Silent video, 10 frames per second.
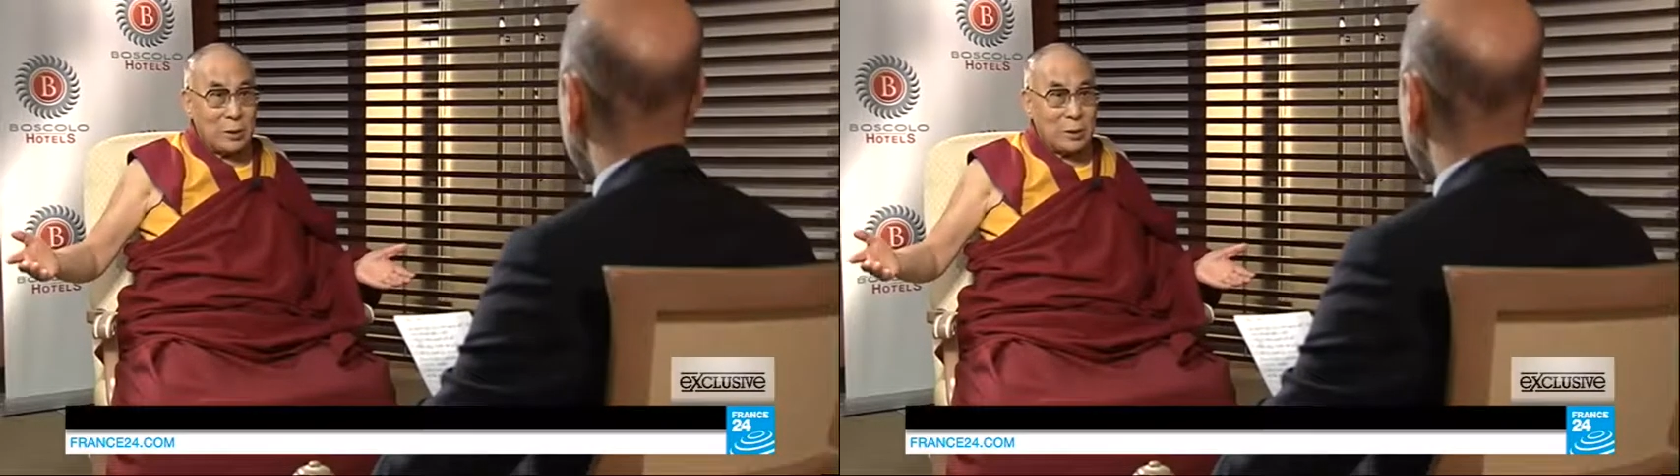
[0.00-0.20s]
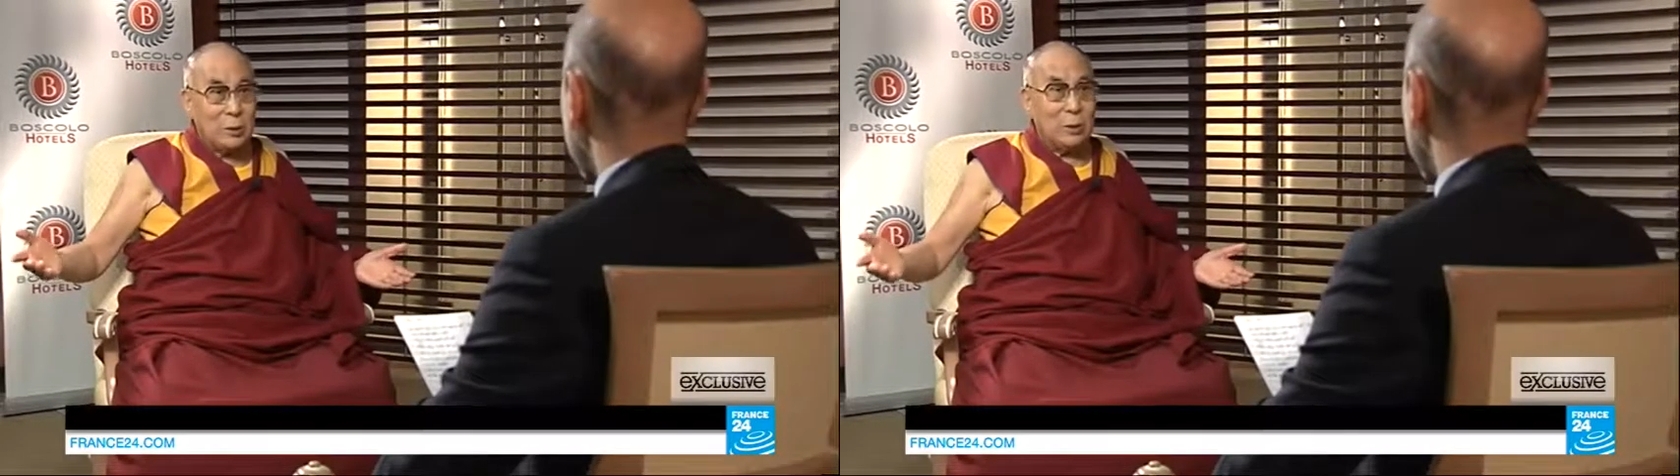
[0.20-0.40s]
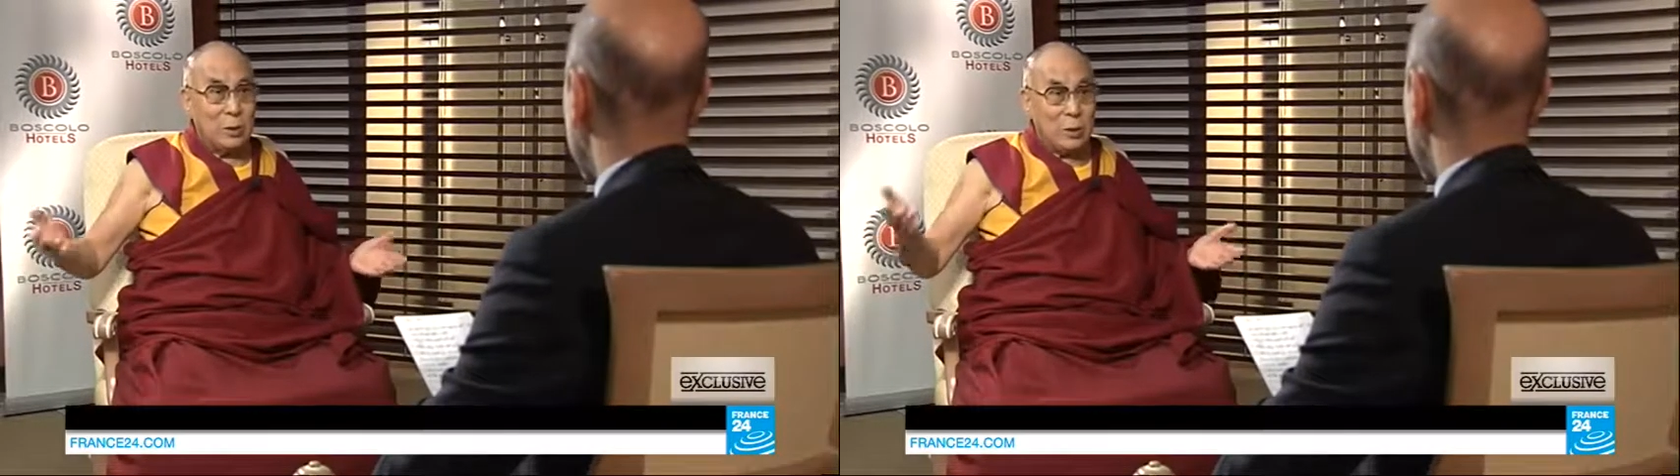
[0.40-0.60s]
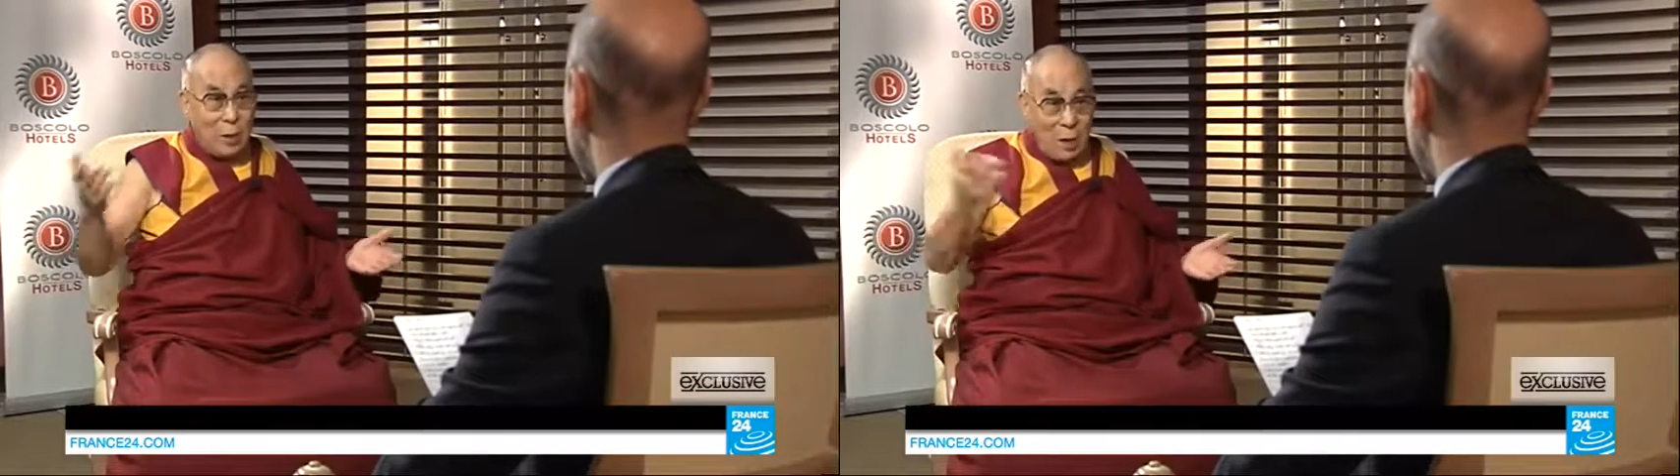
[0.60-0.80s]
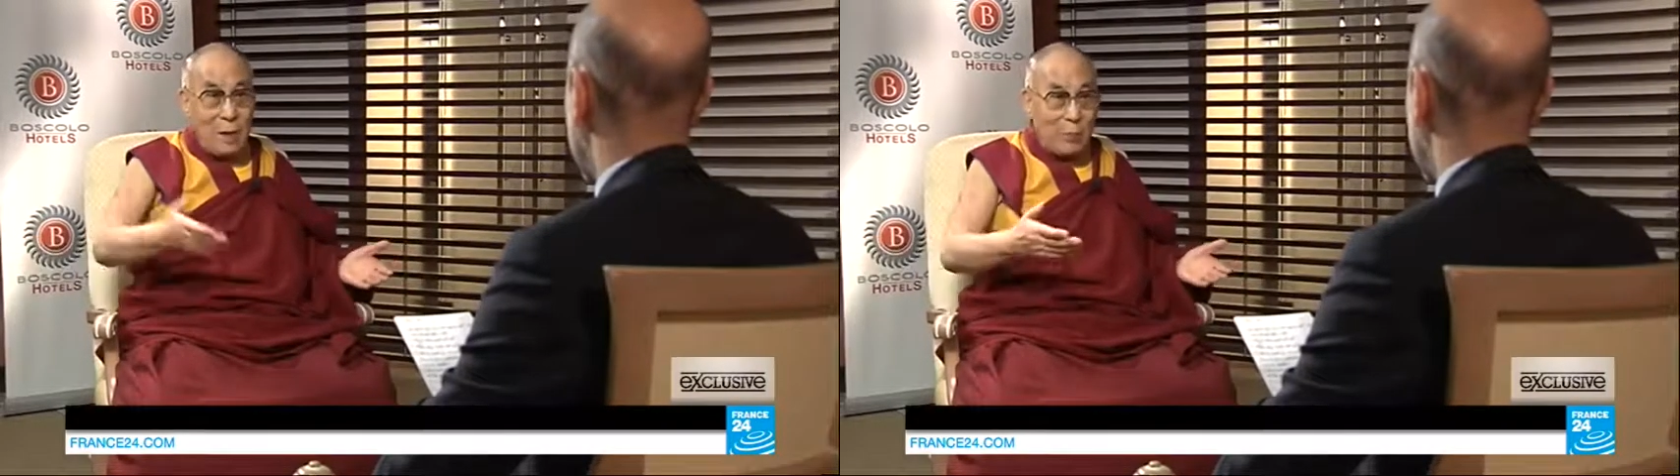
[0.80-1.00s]
So it
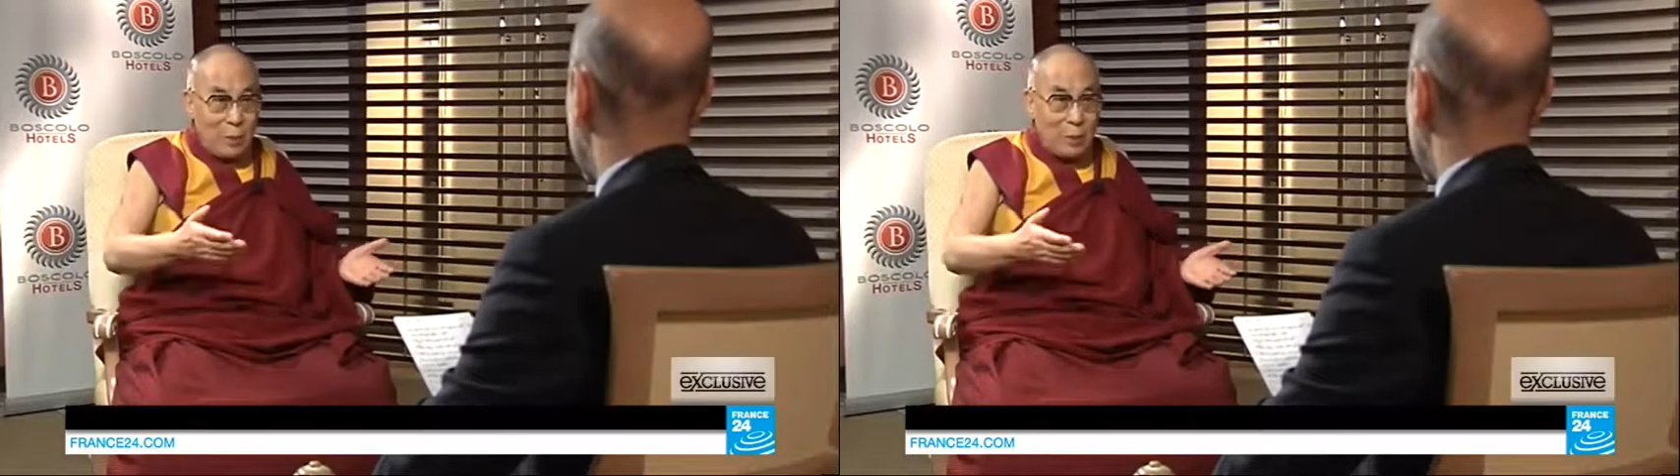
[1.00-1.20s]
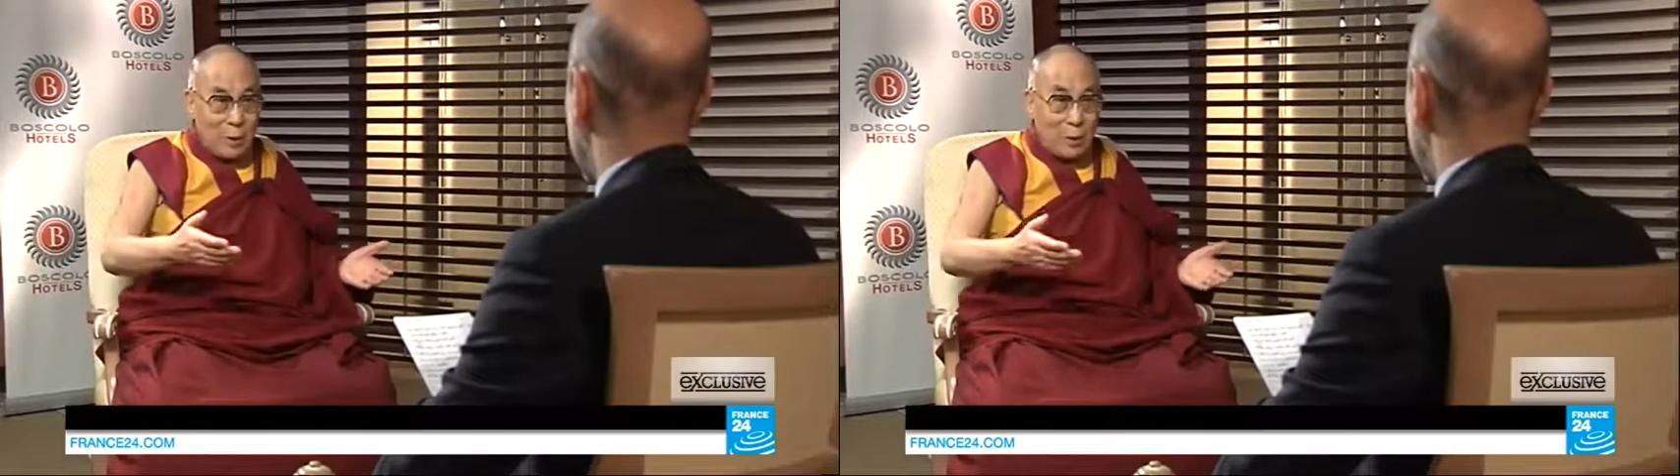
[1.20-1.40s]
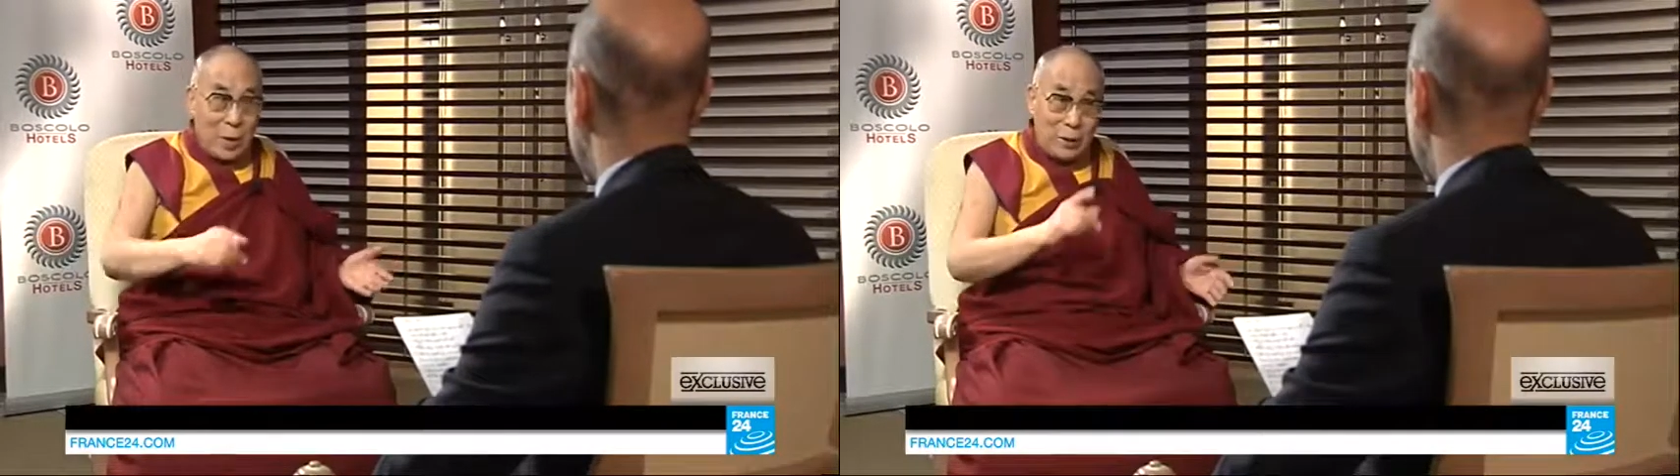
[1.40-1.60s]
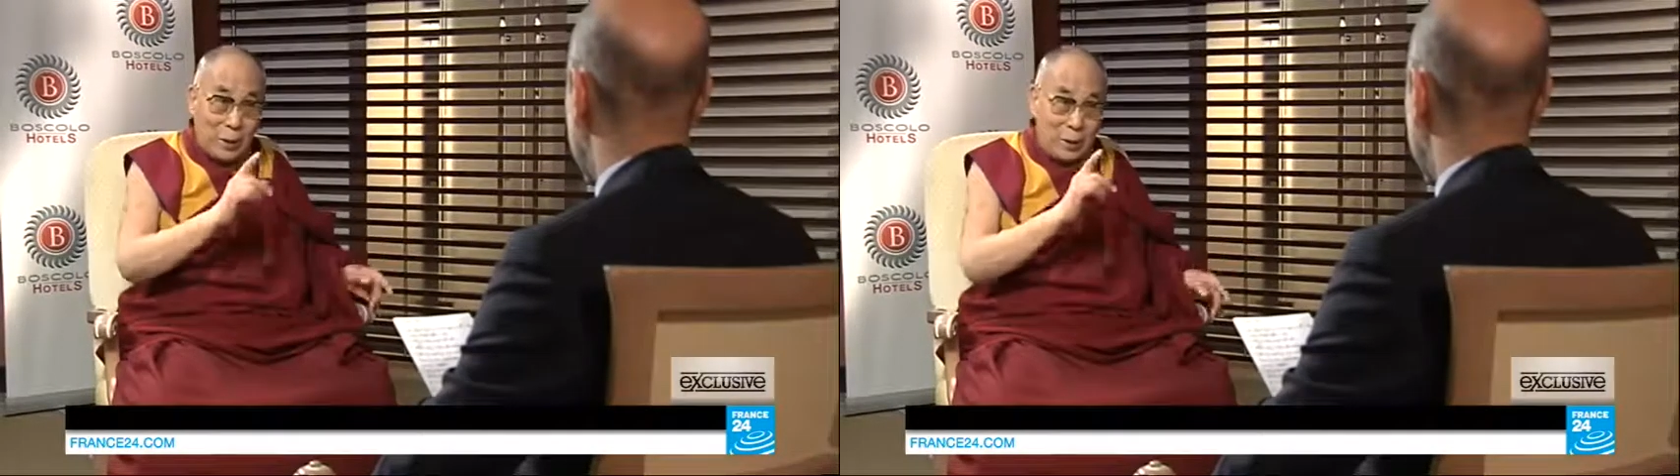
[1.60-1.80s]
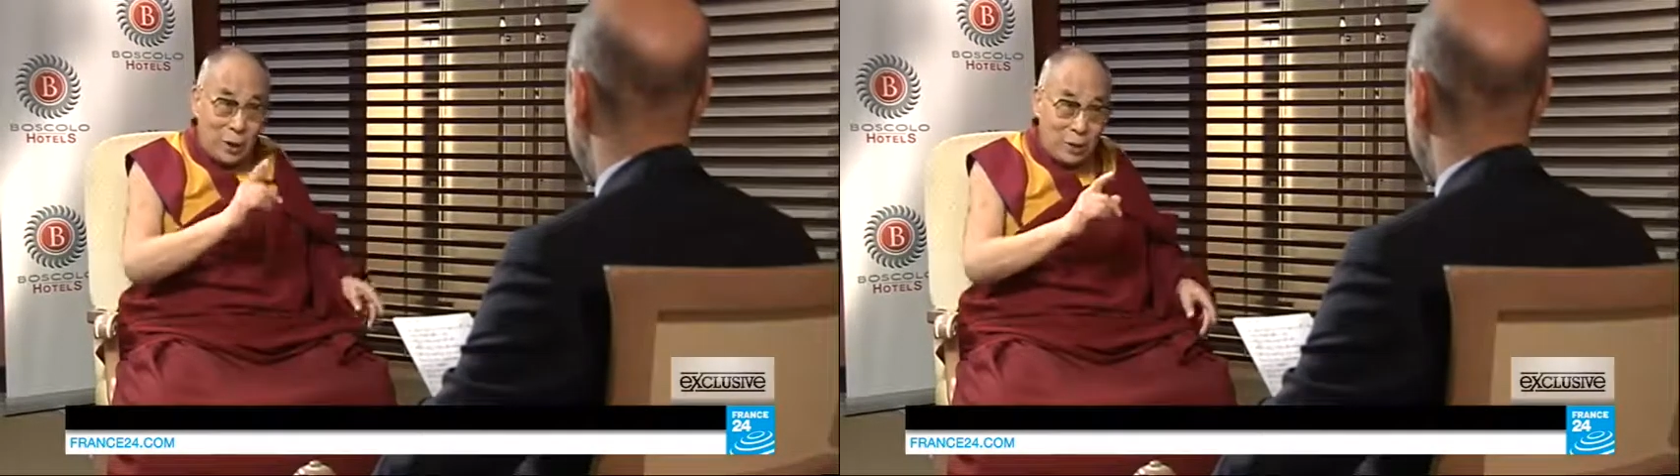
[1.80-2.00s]
helps, and
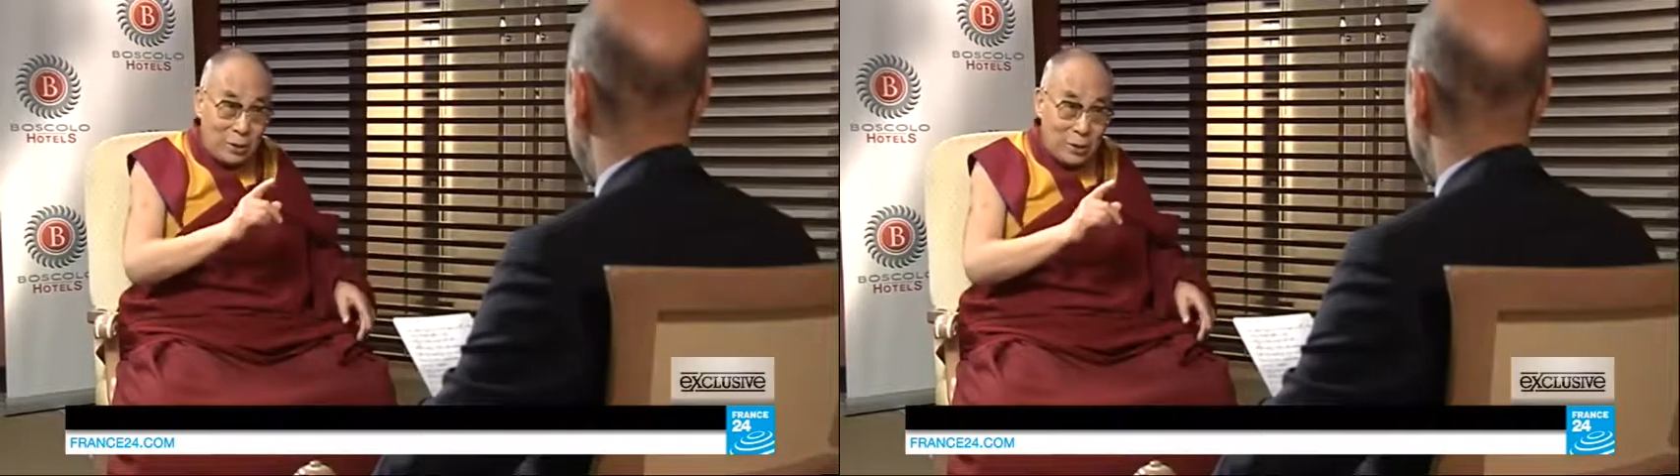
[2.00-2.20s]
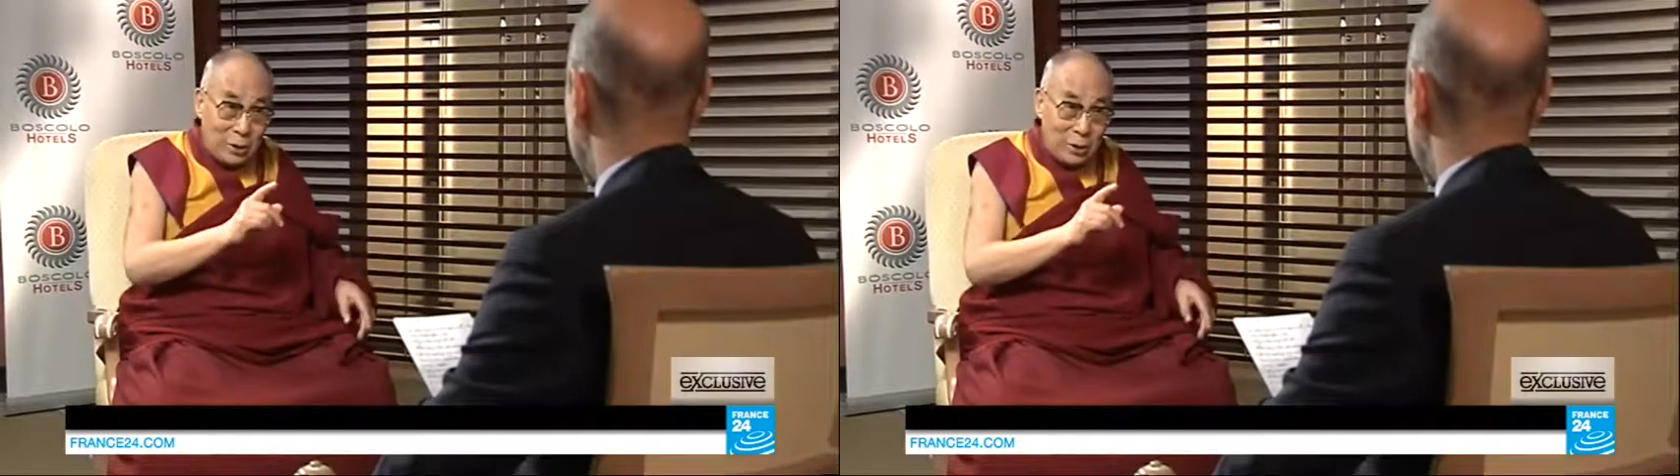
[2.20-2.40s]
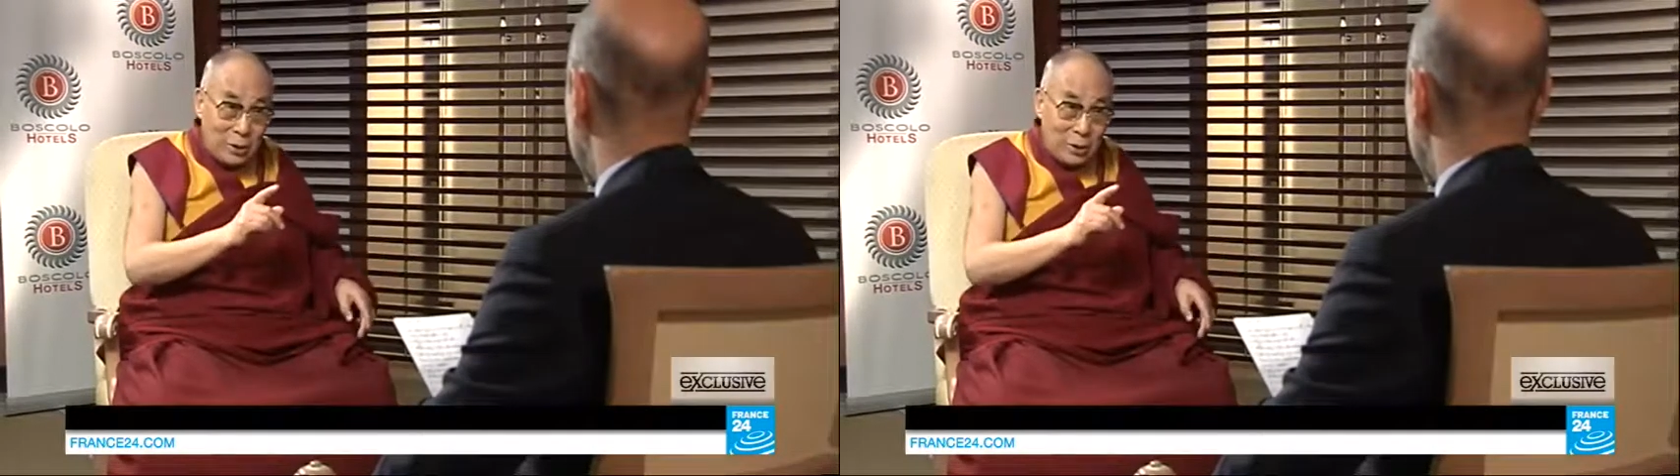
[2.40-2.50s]
that culture,